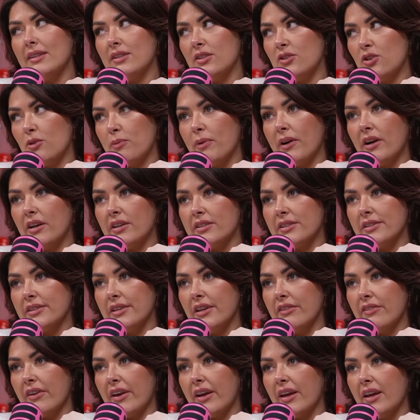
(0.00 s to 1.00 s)
to do personally,
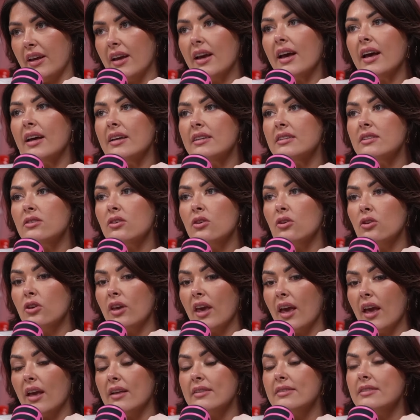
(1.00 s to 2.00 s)
right, is
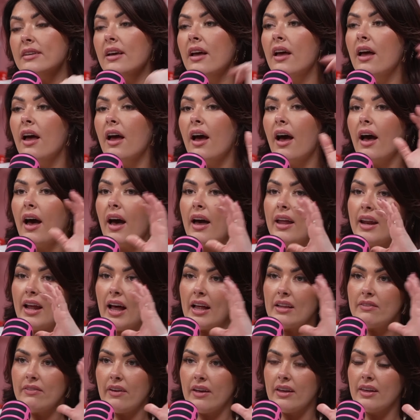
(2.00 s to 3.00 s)
get an
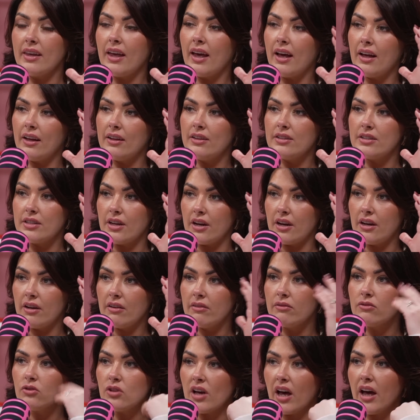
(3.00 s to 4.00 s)
advent calendar.
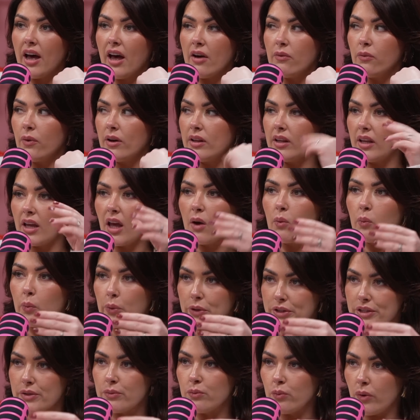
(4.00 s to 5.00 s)
So I have one like a
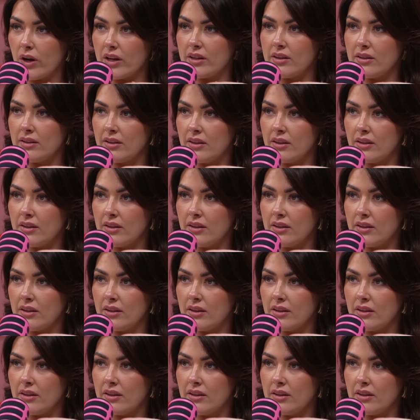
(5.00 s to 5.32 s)
wooden one